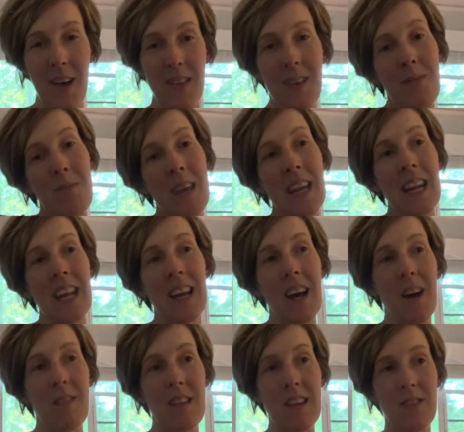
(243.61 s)
the meaning
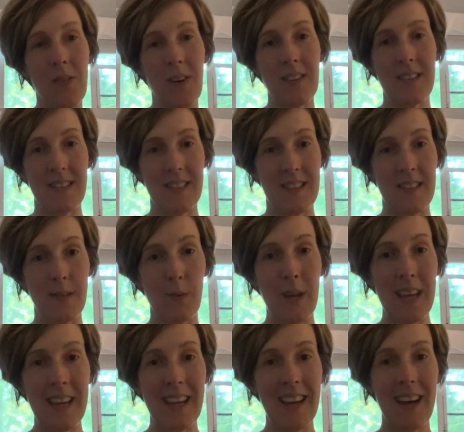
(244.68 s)
of these verses this
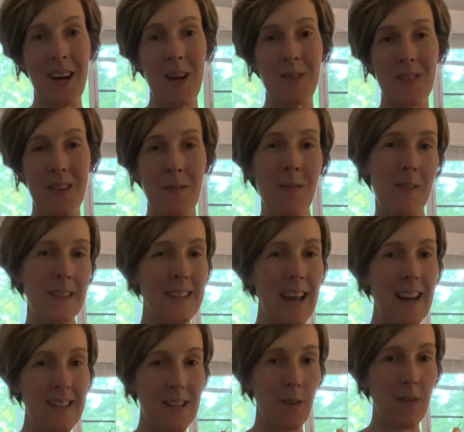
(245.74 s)
week, some of it's
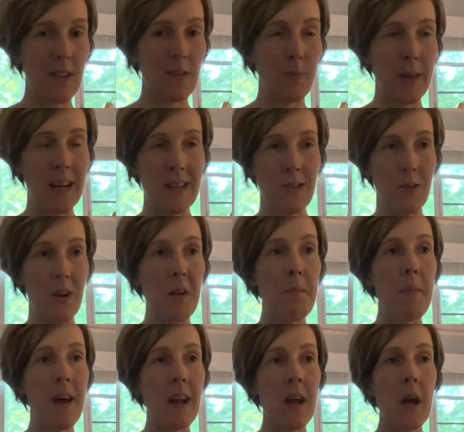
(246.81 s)
kind of self-explanatory,
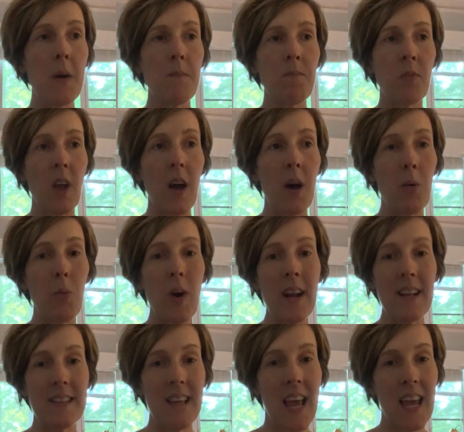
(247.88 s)
but what
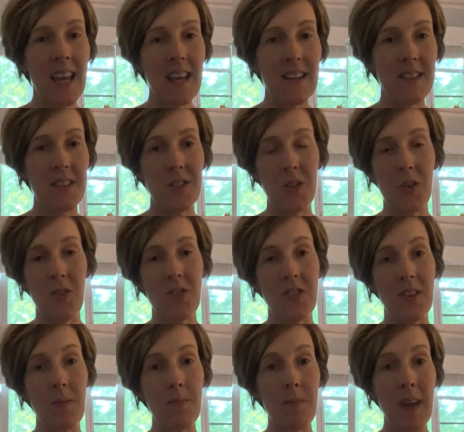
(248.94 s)
it's saying is to
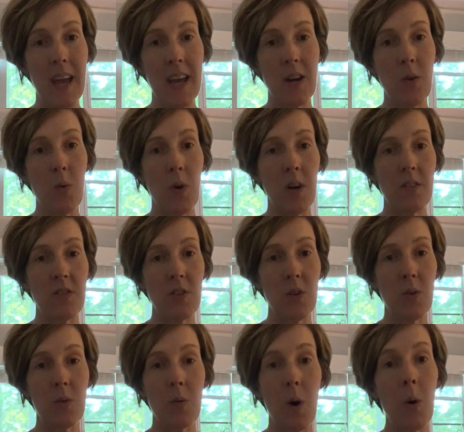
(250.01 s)
submit or
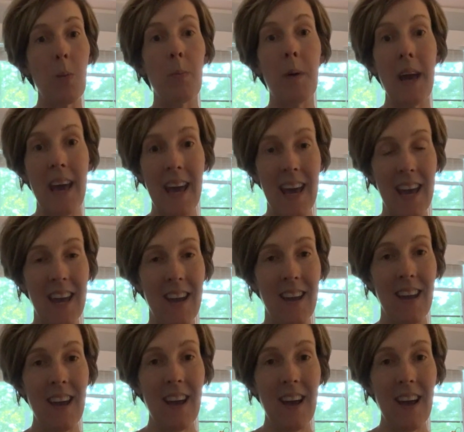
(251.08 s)
to obey,